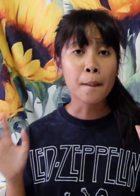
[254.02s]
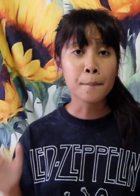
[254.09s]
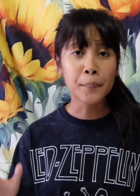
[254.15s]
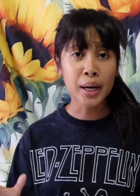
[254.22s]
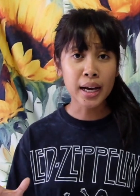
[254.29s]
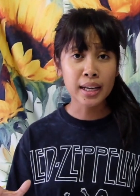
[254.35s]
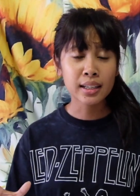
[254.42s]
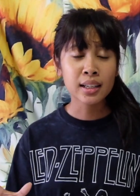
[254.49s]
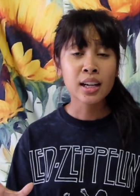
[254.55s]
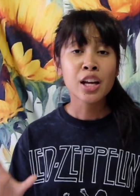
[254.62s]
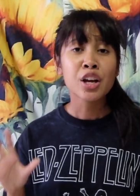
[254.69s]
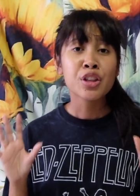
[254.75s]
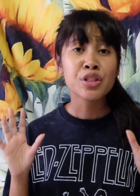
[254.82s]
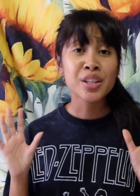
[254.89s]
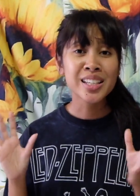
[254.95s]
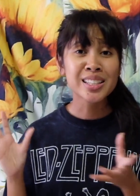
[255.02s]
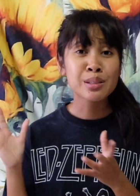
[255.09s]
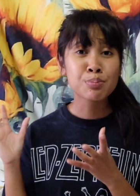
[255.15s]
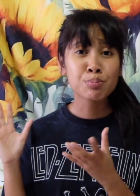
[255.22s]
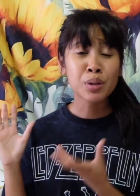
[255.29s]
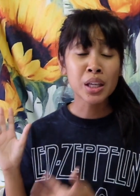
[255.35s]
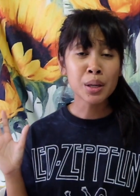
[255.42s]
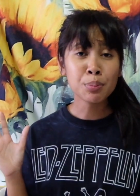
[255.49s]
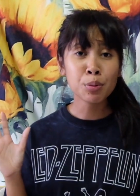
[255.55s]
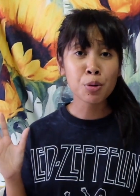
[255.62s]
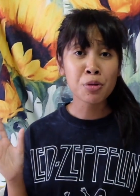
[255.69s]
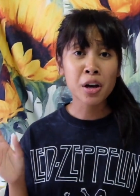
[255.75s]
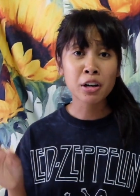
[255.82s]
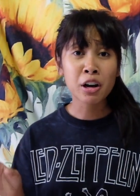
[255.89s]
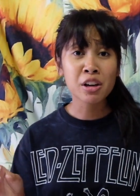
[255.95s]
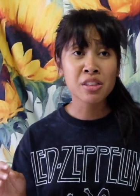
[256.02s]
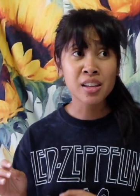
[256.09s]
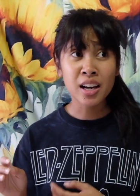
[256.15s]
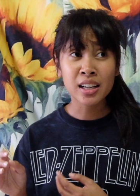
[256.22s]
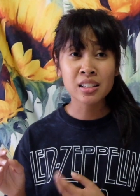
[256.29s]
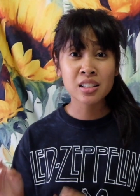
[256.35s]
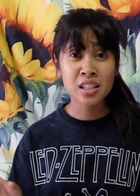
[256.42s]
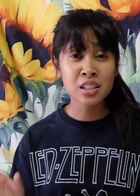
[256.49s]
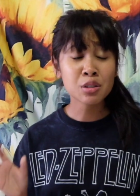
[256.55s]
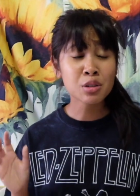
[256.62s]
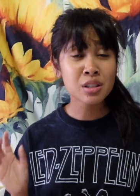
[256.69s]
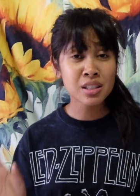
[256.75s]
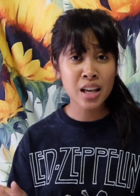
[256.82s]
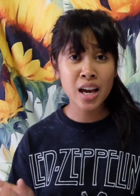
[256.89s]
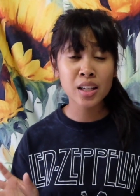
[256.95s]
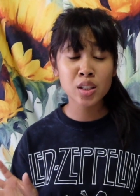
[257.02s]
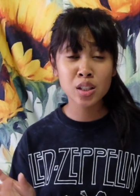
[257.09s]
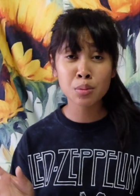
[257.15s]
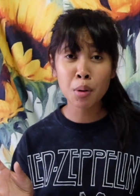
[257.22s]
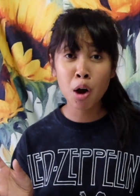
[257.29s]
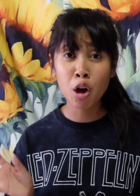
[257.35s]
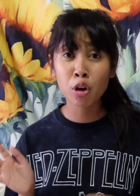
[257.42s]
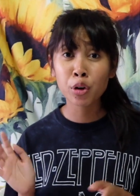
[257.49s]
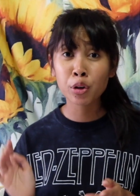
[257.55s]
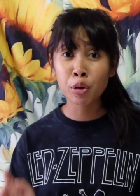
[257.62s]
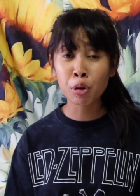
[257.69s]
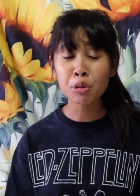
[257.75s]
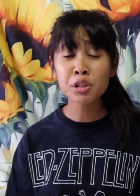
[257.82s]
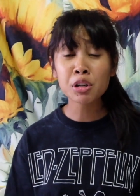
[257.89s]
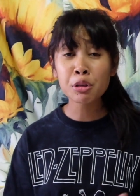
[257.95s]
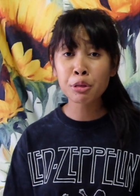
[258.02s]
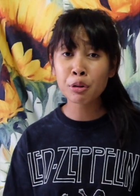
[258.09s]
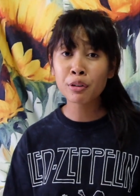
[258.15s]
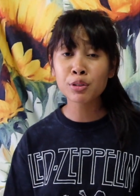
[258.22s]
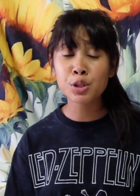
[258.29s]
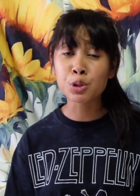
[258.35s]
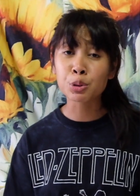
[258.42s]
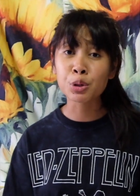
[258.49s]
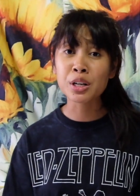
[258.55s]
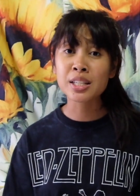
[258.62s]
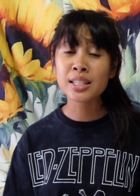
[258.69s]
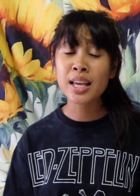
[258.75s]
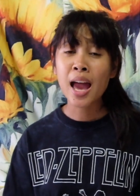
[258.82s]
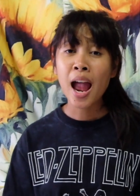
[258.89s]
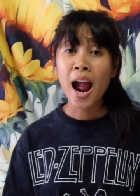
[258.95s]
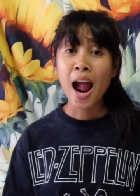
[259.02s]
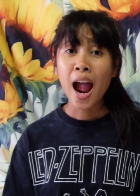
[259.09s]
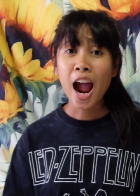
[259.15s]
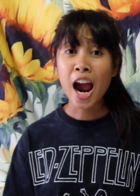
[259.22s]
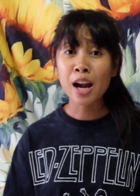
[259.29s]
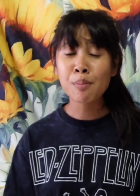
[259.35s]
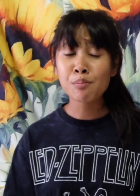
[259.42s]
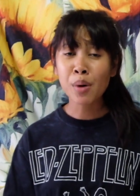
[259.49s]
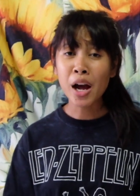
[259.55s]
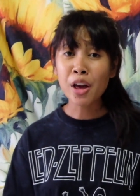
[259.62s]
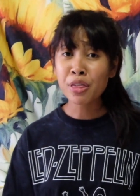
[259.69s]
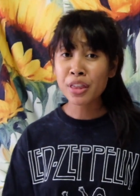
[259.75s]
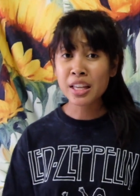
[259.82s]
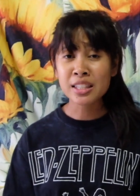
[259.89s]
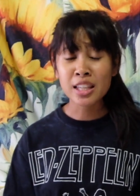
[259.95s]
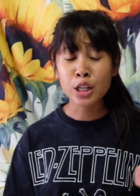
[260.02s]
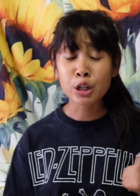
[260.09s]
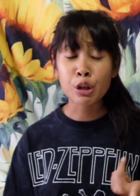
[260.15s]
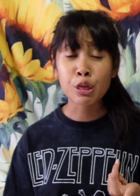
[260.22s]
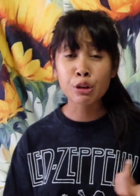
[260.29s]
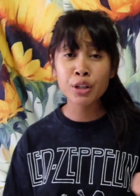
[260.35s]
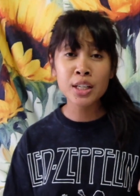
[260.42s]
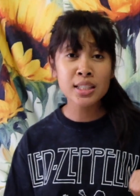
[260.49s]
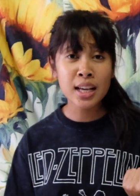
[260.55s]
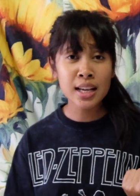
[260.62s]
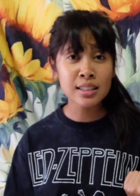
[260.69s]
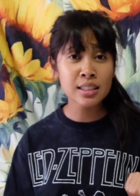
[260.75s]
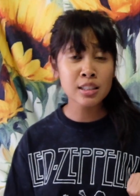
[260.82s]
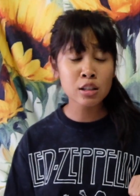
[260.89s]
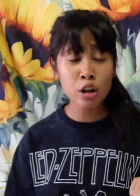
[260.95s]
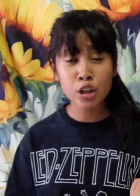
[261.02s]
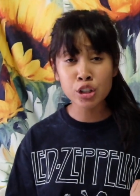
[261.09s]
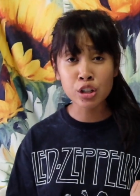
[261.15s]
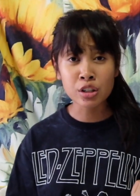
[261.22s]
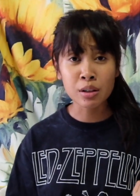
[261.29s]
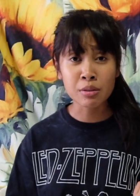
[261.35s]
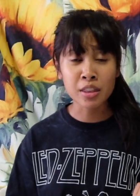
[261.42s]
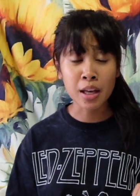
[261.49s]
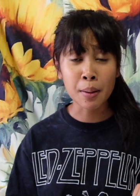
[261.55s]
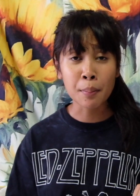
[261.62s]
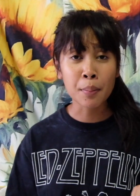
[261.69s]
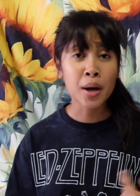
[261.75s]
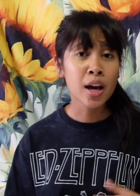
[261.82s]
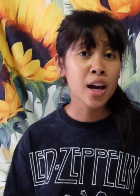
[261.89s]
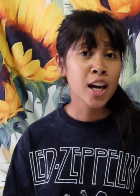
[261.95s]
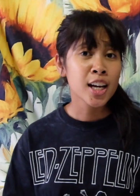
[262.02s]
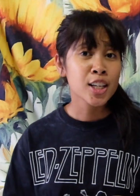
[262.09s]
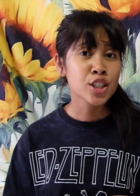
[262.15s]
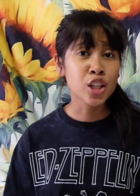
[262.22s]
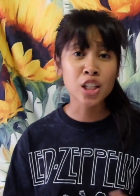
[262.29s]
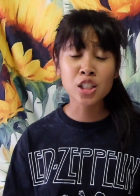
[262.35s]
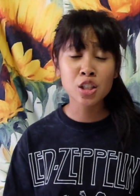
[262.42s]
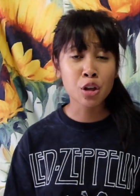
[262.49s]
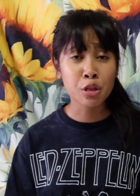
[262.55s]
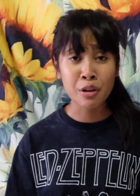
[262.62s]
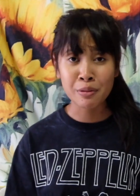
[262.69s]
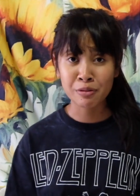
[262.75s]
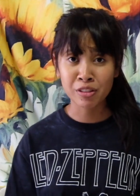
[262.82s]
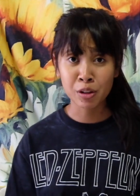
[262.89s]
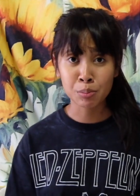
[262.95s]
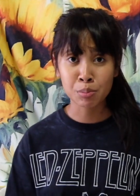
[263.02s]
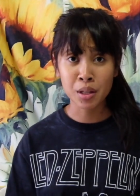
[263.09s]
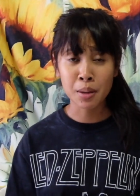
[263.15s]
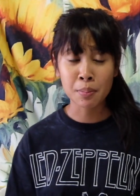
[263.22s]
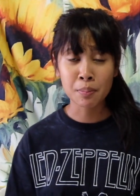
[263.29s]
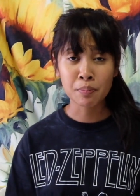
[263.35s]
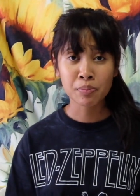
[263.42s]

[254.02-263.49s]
but these people that are the ideal size small go to thrift stores and buy things that are three sizes larger than them just to thrift flip them.